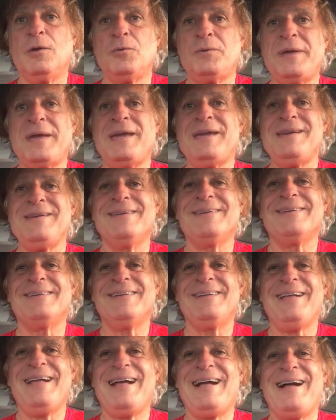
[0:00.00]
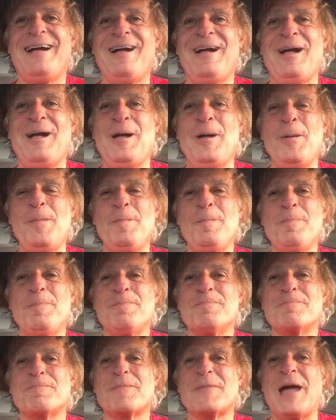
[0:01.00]
Okay?
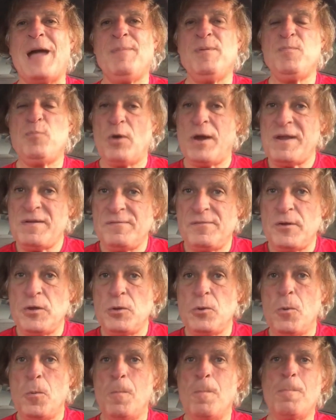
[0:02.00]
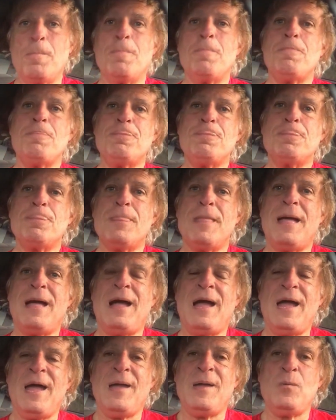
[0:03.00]
Um, I'll be praying for you.
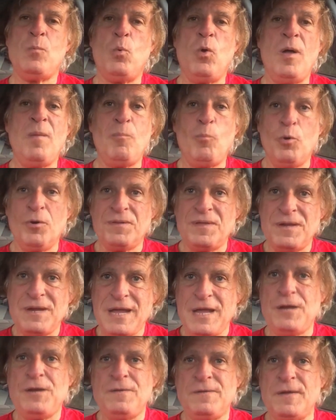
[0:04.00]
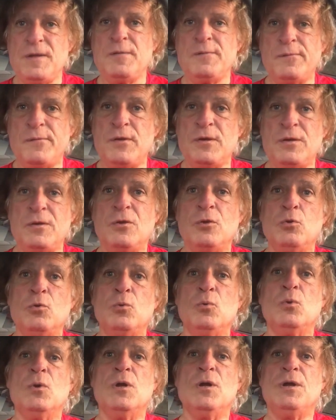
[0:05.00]
I want more than anything for
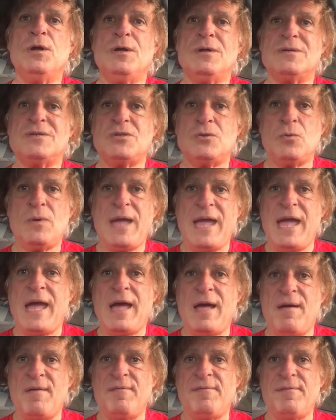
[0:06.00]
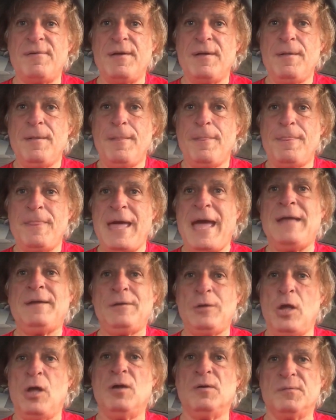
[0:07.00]
you to have
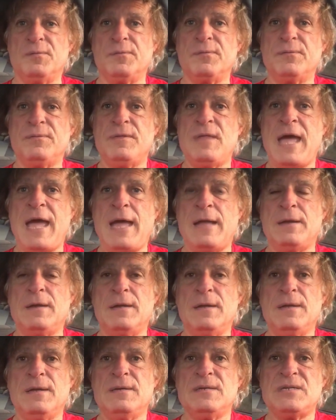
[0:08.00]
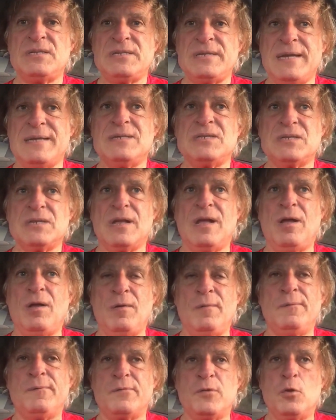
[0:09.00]
that love, that sense
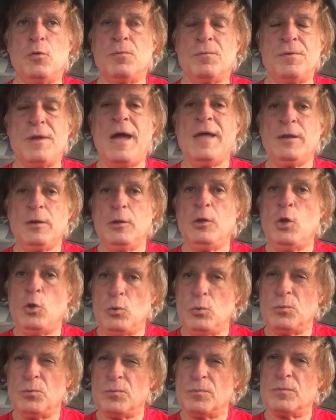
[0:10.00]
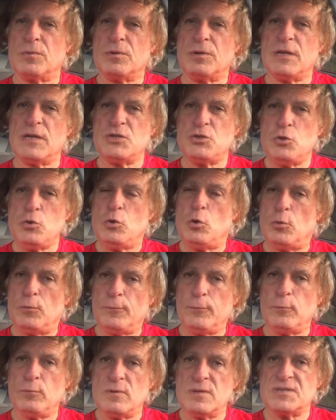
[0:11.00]
of you're not alone as you
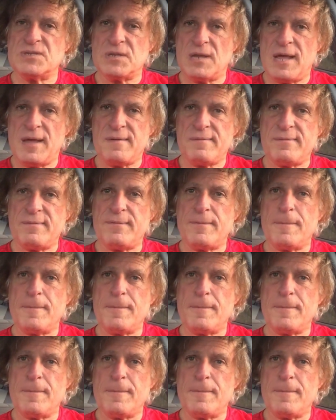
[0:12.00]
go through this life.